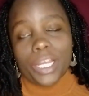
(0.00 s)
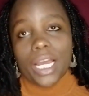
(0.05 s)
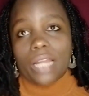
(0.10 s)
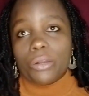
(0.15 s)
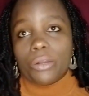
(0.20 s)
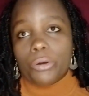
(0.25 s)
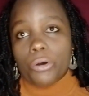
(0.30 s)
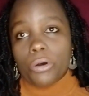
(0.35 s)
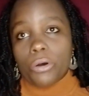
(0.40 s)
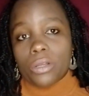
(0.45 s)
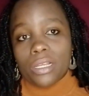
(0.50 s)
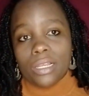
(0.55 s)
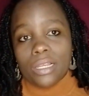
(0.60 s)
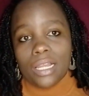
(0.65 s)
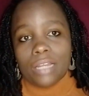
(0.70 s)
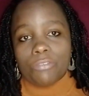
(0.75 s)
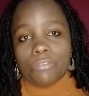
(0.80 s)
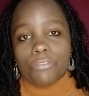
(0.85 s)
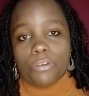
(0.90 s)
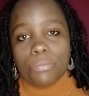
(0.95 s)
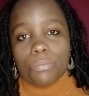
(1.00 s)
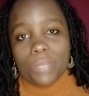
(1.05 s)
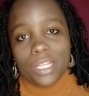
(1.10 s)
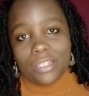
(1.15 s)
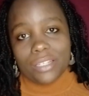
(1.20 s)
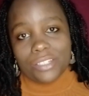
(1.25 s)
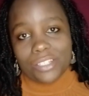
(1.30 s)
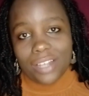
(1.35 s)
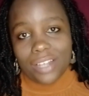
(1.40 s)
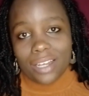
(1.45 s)
We can all learn
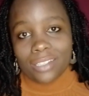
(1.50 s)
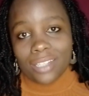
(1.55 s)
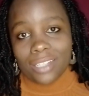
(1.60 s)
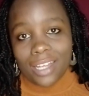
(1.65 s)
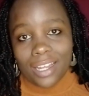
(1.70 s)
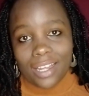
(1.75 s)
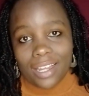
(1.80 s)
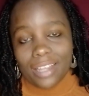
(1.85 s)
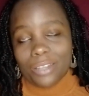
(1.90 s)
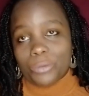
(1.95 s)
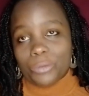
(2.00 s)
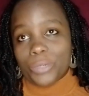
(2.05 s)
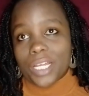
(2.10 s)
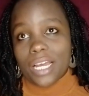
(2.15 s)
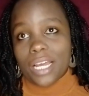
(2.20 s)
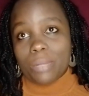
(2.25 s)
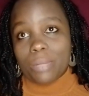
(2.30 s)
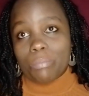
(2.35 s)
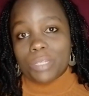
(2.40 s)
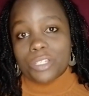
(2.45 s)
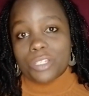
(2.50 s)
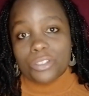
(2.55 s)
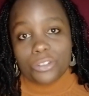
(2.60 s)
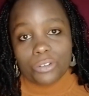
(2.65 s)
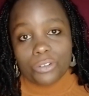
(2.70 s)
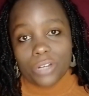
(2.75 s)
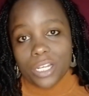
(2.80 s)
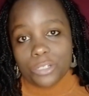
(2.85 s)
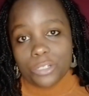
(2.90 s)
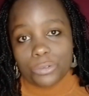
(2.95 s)
from each other and we can be
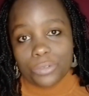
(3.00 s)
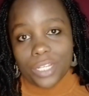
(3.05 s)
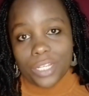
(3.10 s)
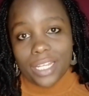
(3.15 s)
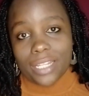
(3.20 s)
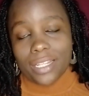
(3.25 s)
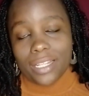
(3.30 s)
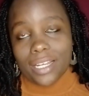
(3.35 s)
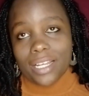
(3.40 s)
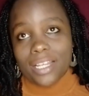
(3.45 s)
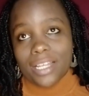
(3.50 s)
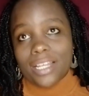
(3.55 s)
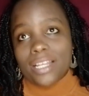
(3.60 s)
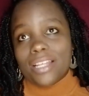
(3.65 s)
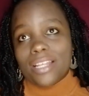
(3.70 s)
stronger together.